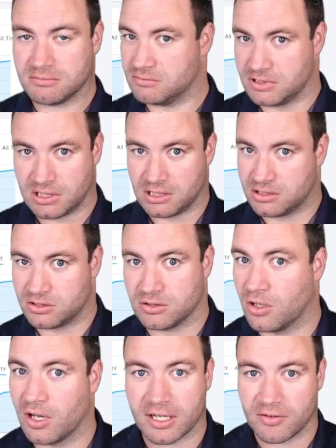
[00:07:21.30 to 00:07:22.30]
it's
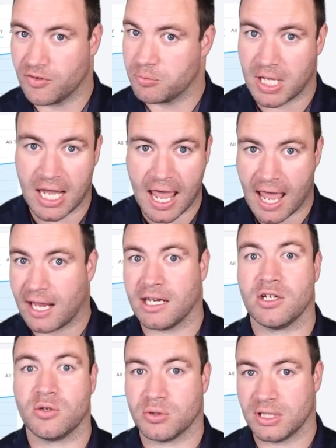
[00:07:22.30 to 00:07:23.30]
not giving me any
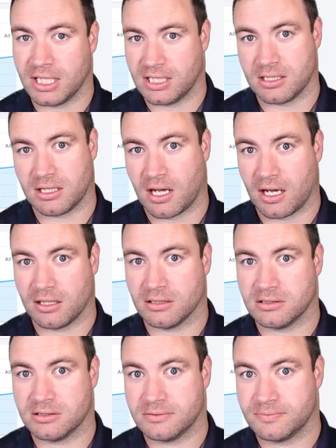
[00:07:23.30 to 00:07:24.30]
good
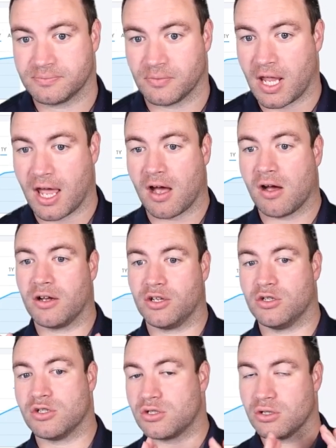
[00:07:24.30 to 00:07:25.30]
indicators. Now,
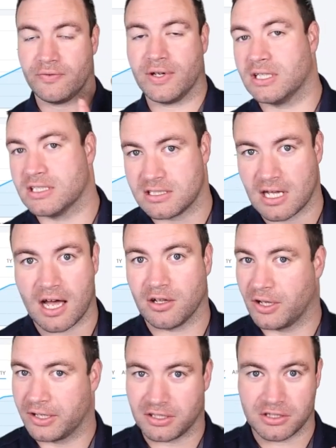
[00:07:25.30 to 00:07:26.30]
you should have at the start,
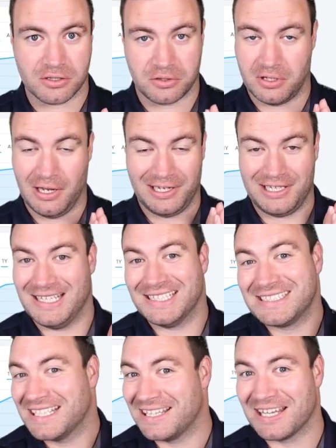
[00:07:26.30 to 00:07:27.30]
like you
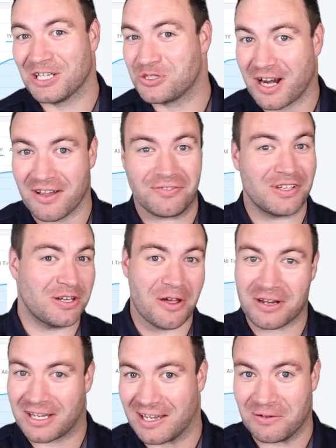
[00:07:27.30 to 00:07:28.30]
see that traffic, no
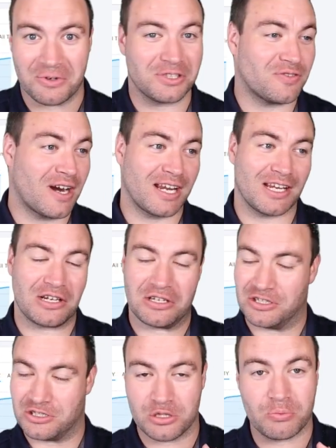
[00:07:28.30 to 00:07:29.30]
keywords ranking, you
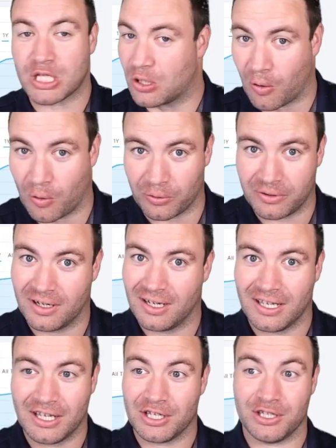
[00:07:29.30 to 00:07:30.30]
should be gone.
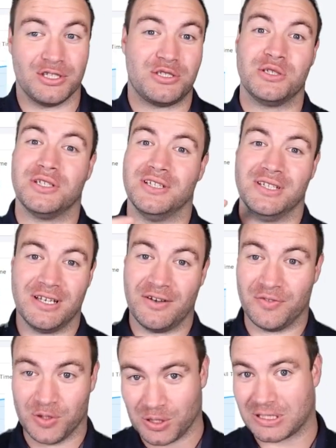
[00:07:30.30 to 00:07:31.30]
You should have
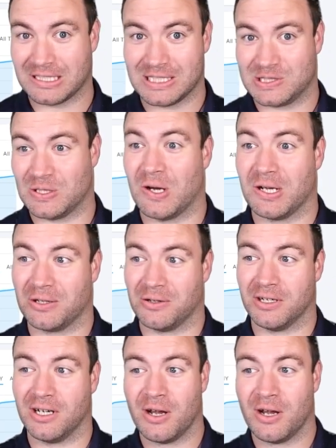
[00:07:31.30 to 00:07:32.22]
looked at the site gone,